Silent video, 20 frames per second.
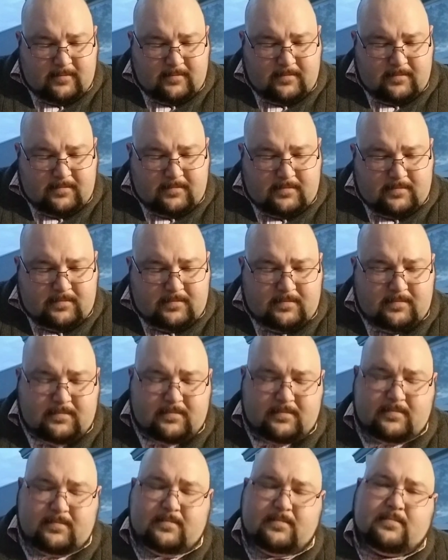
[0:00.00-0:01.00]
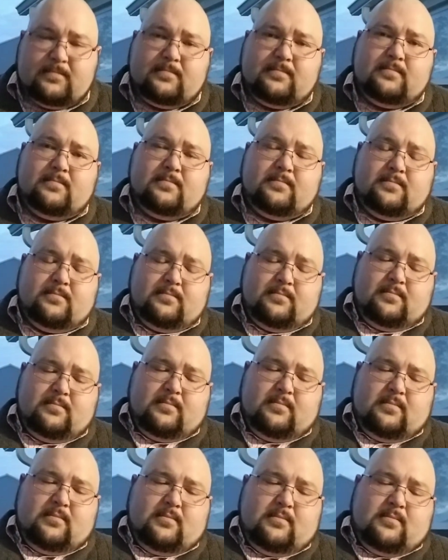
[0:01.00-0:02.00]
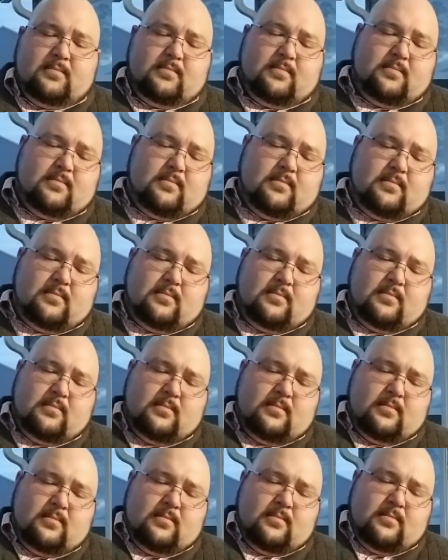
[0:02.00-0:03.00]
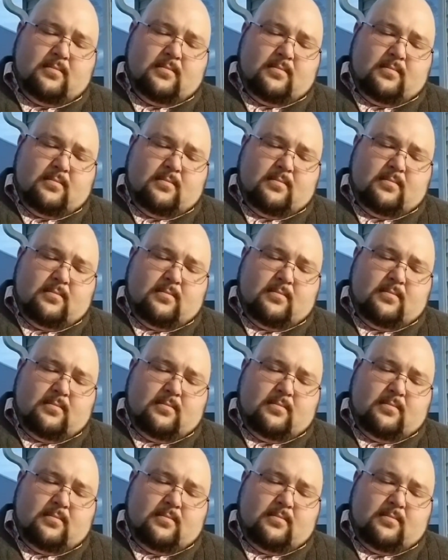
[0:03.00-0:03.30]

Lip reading: No one is speaking in this clip.